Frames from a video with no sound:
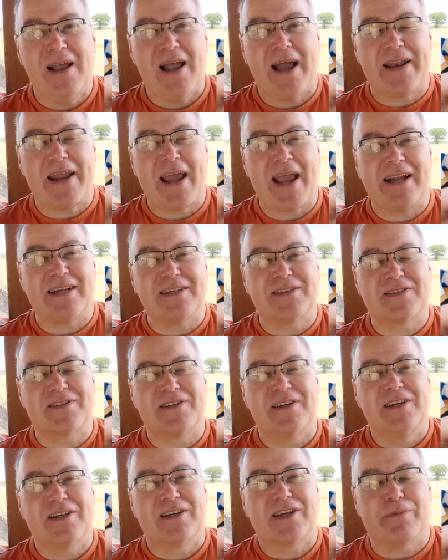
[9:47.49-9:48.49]
and
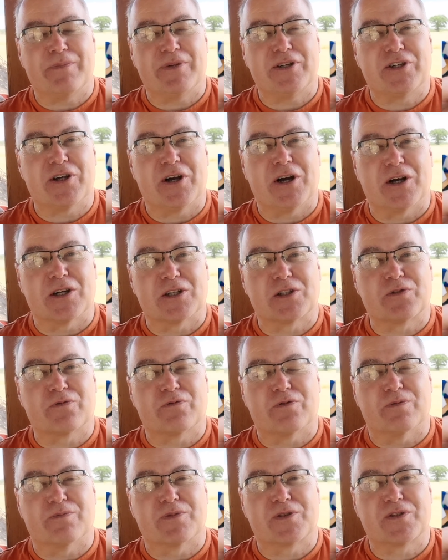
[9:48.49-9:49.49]
hence can be charged
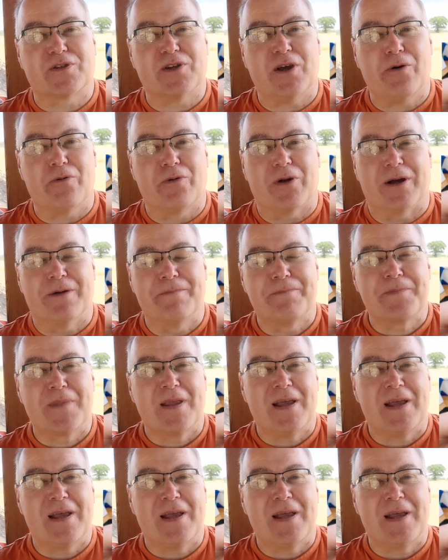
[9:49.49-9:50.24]
from solar.